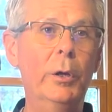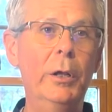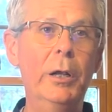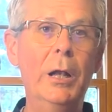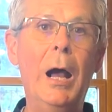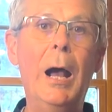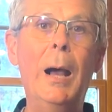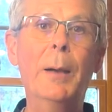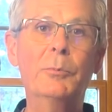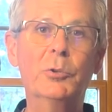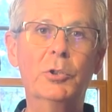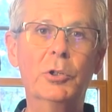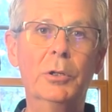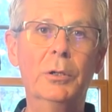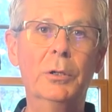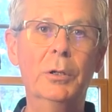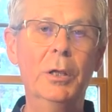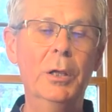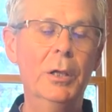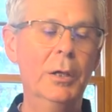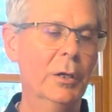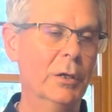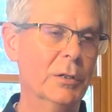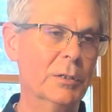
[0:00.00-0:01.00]
option
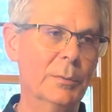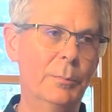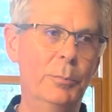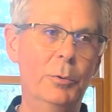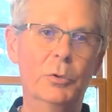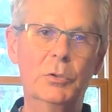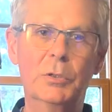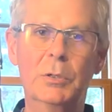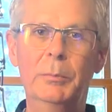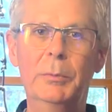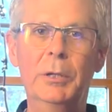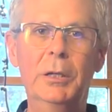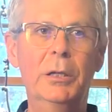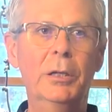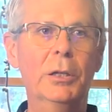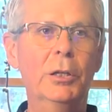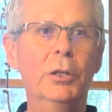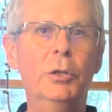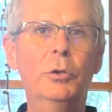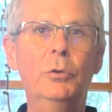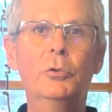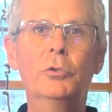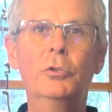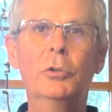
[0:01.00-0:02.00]
as opposed to making a
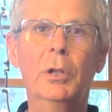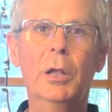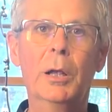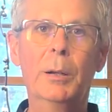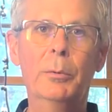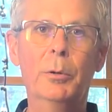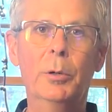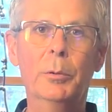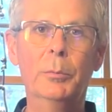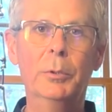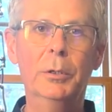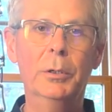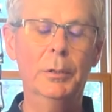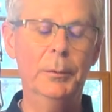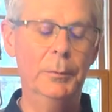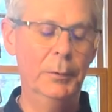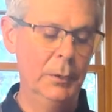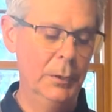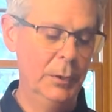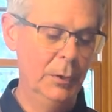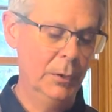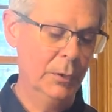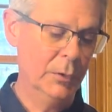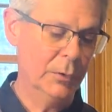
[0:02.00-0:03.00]
huge elaborate meal.
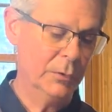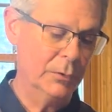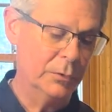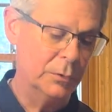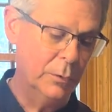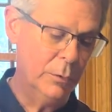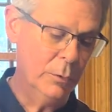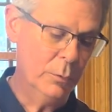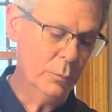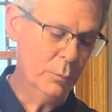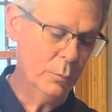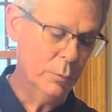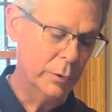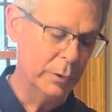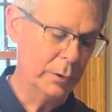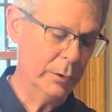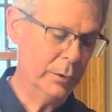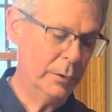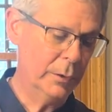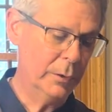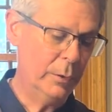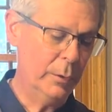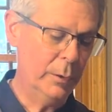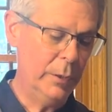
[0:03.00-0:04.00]
So we're
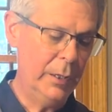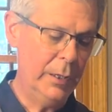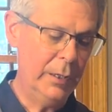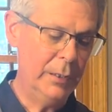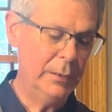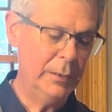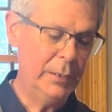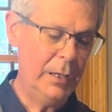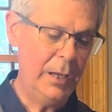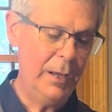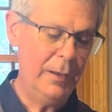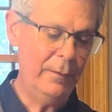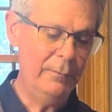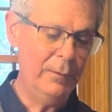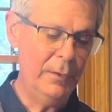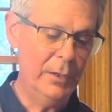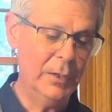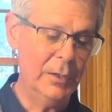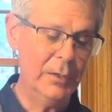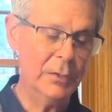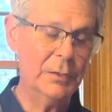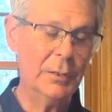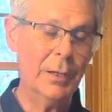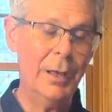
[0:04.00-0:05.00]
going to go ahead and have
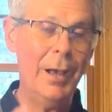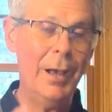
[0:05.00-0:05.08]
this.